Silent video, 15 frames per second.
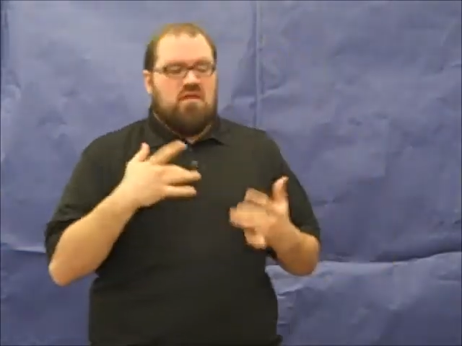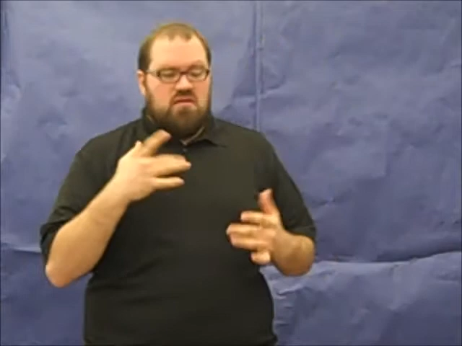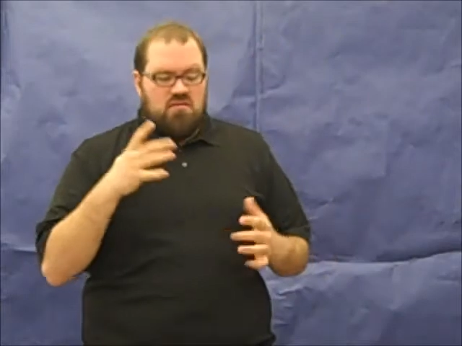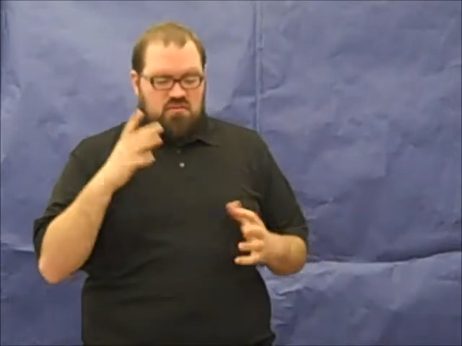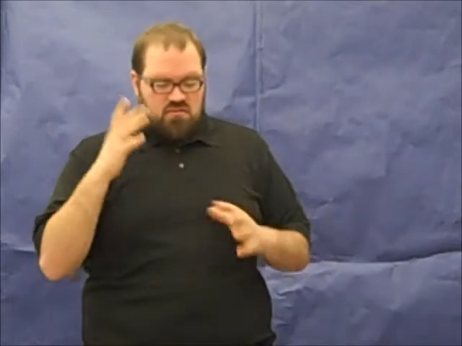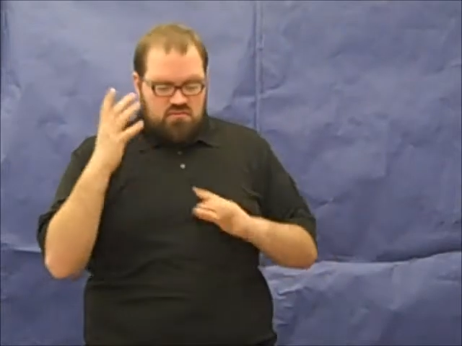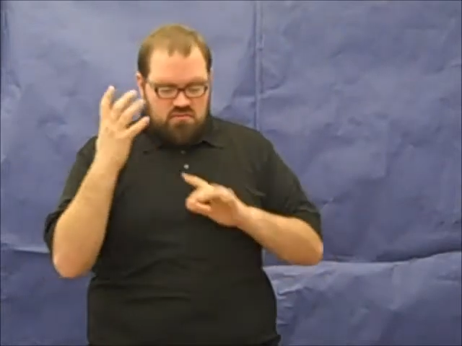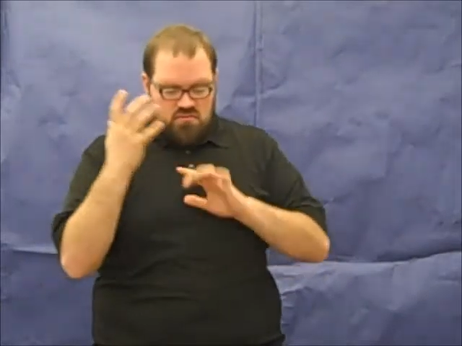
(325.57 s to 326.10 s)

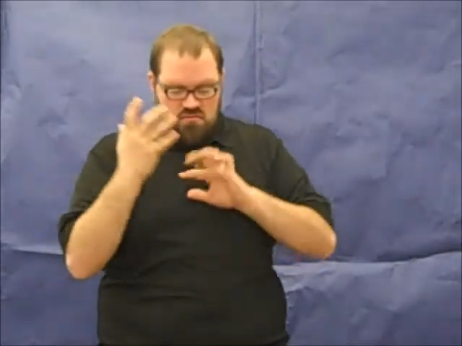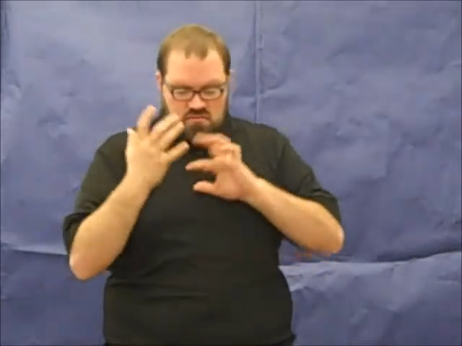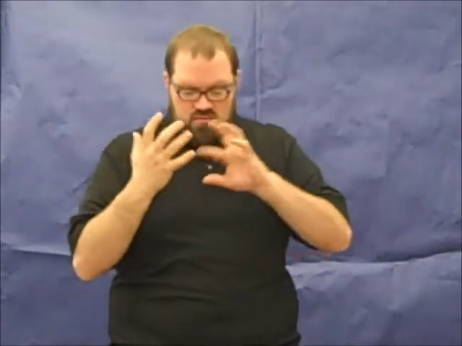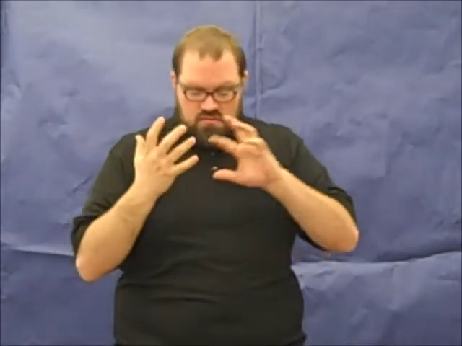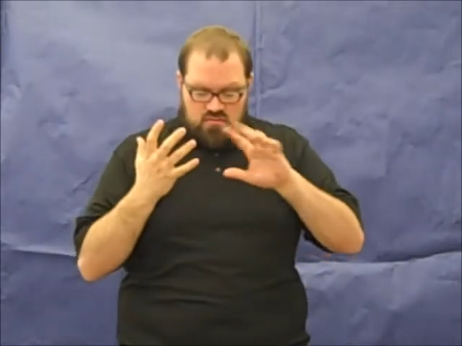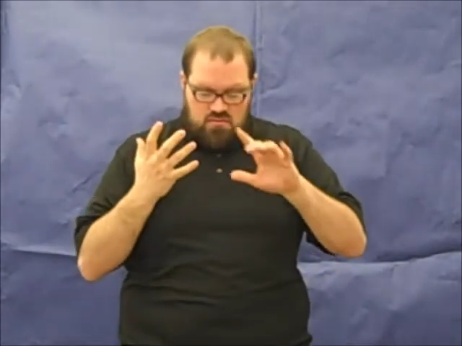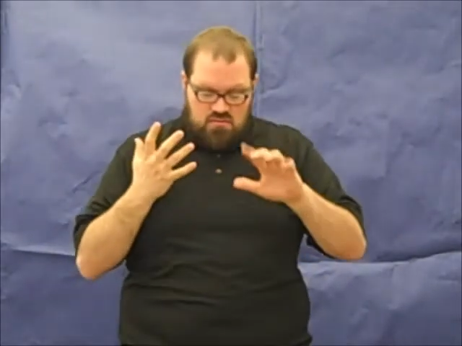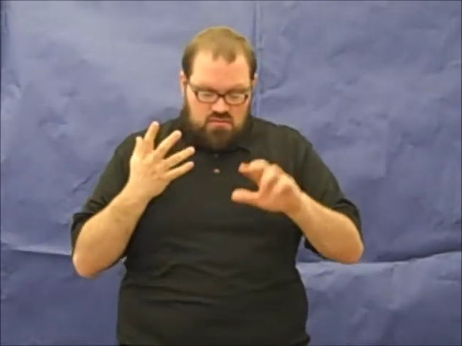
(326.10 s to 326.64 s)
Despite
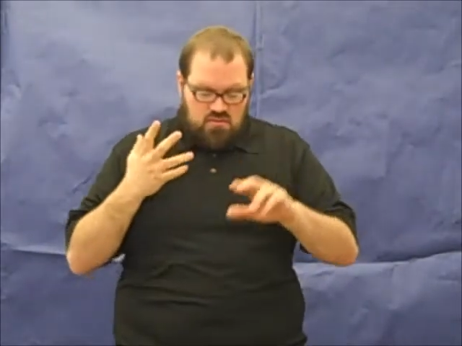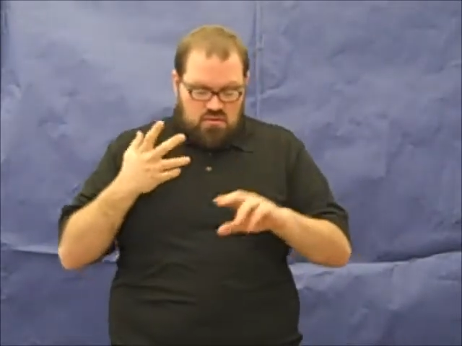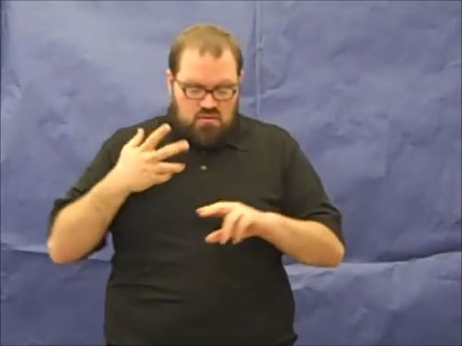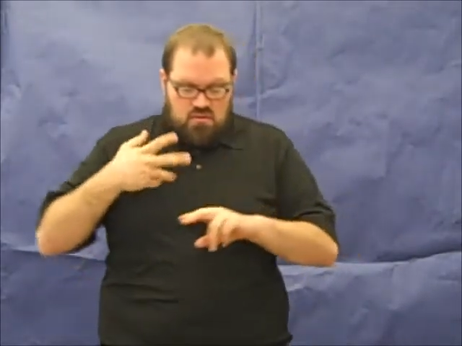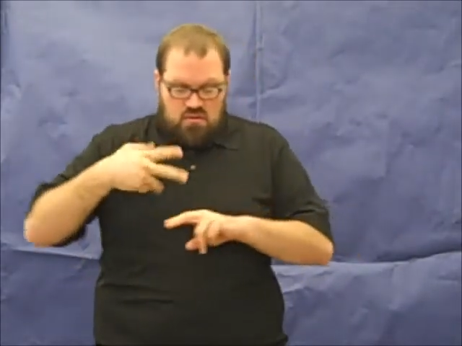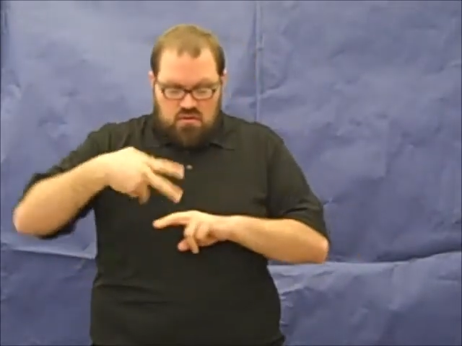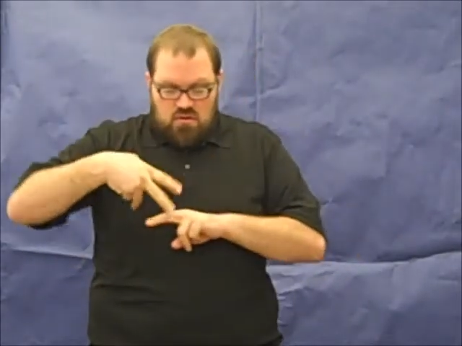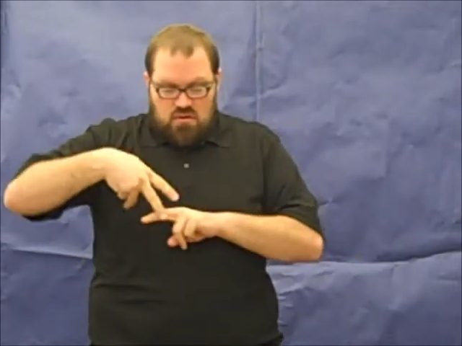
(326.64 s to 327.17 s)
the
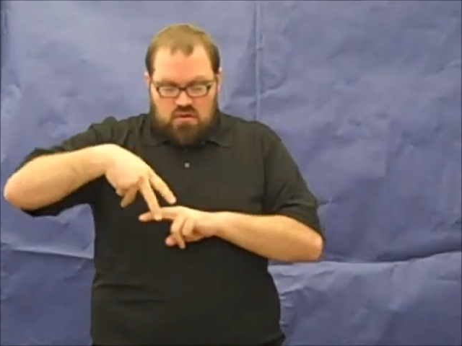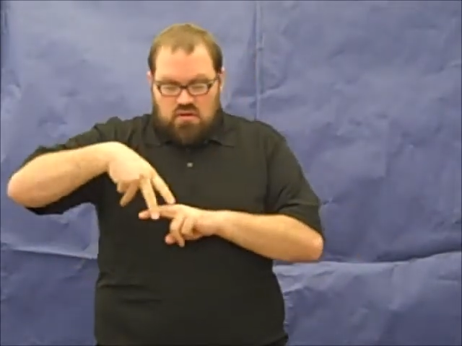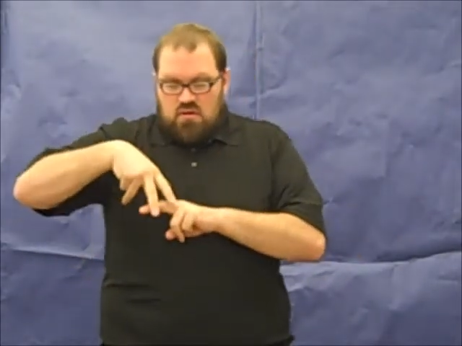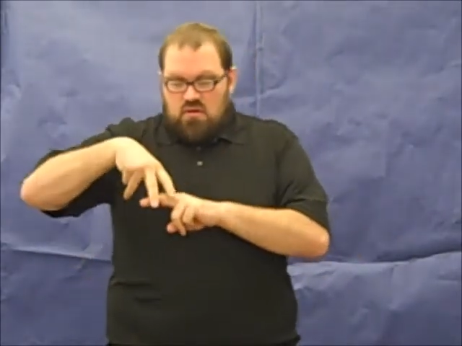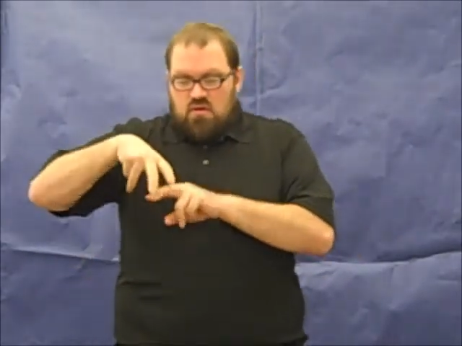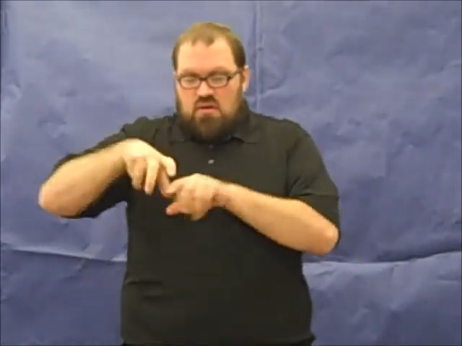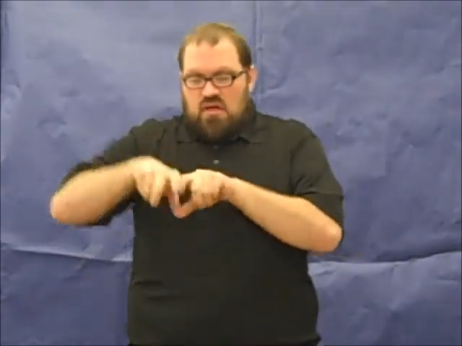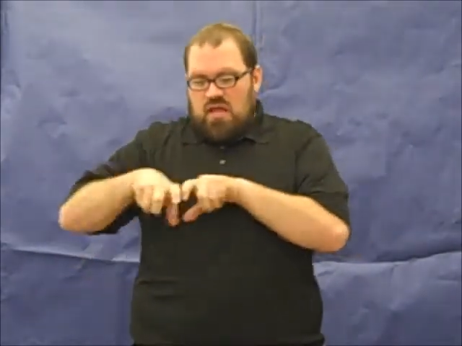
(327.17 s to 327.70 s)
exposed
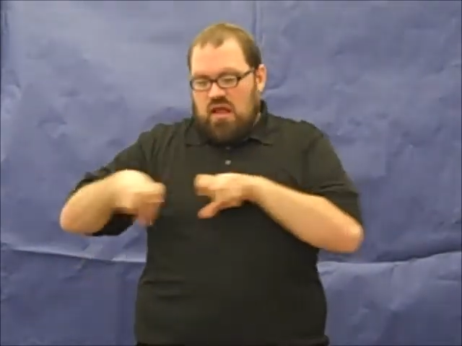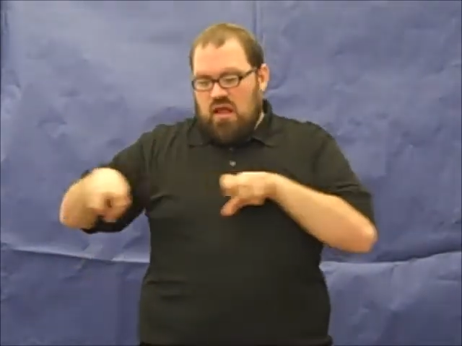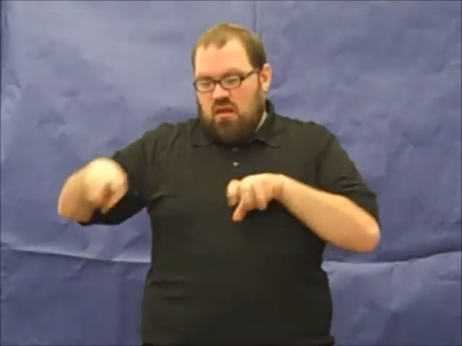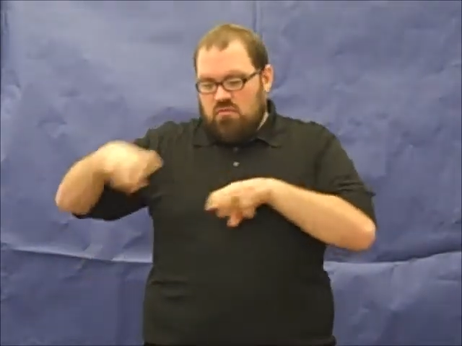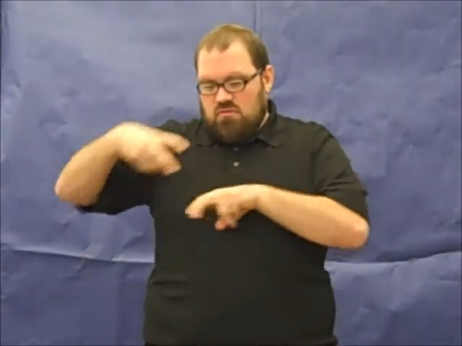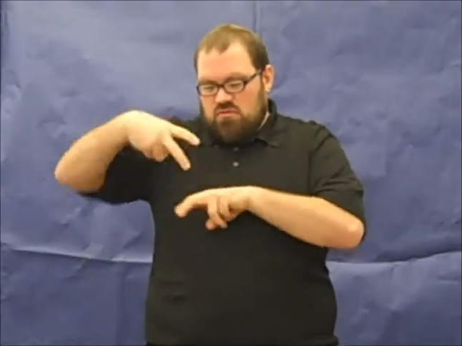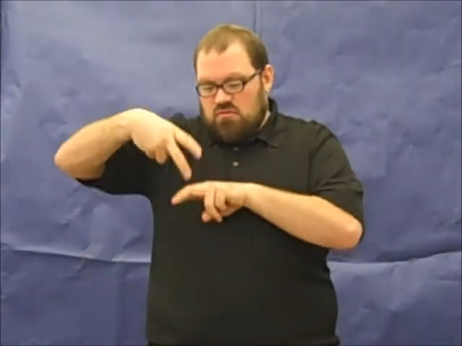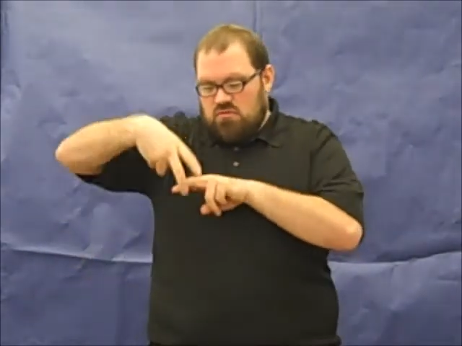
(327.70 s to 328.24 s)

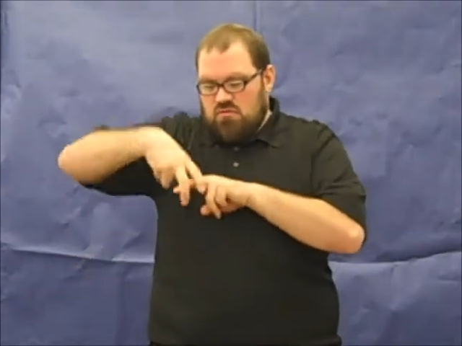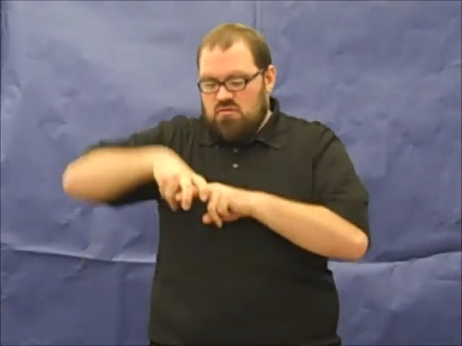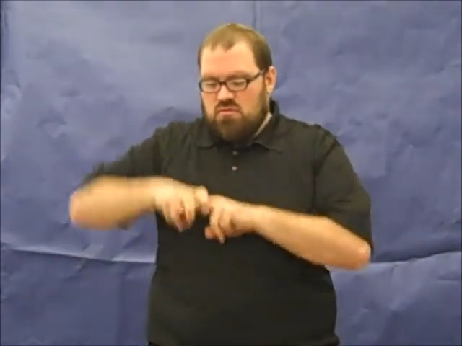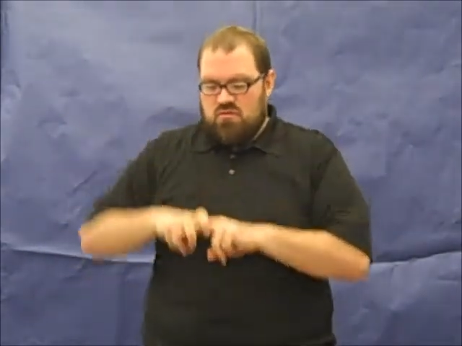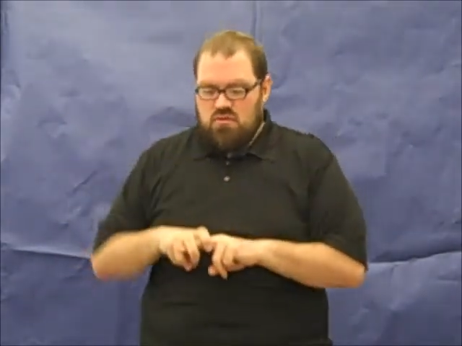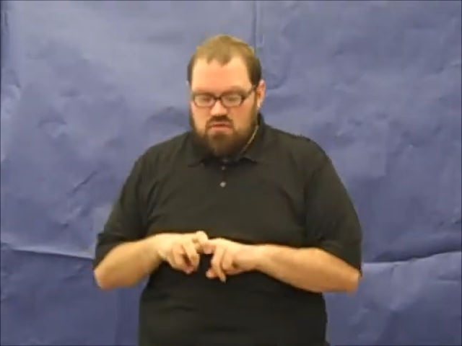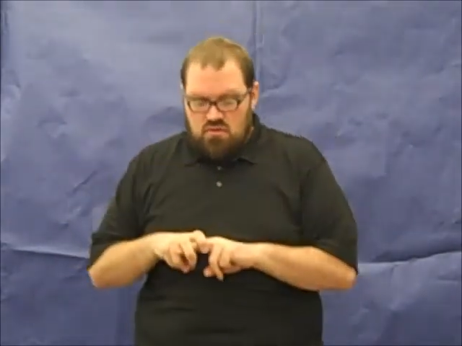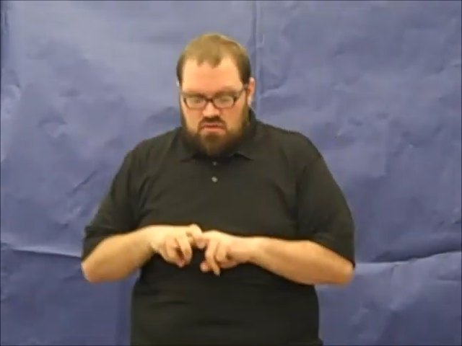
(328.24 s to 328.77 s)
springs and
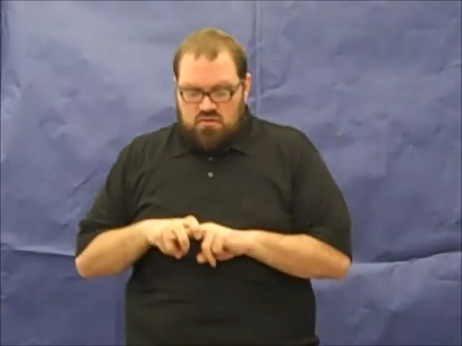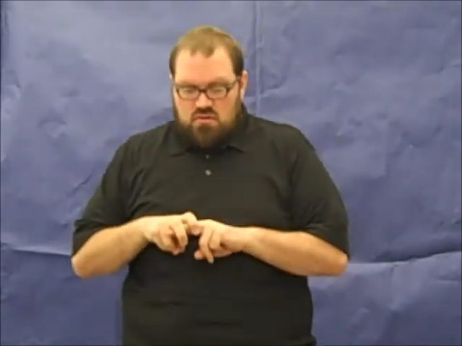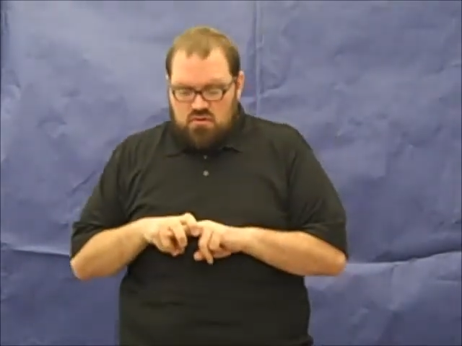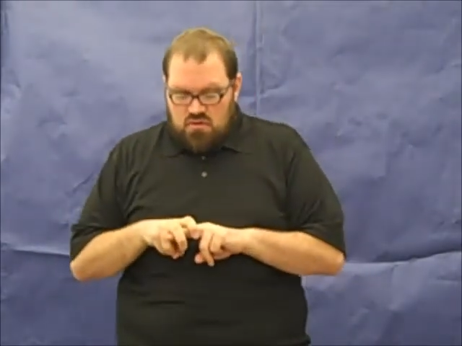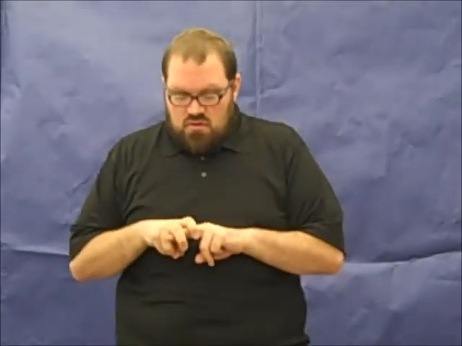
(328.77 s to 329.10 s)
stuffing.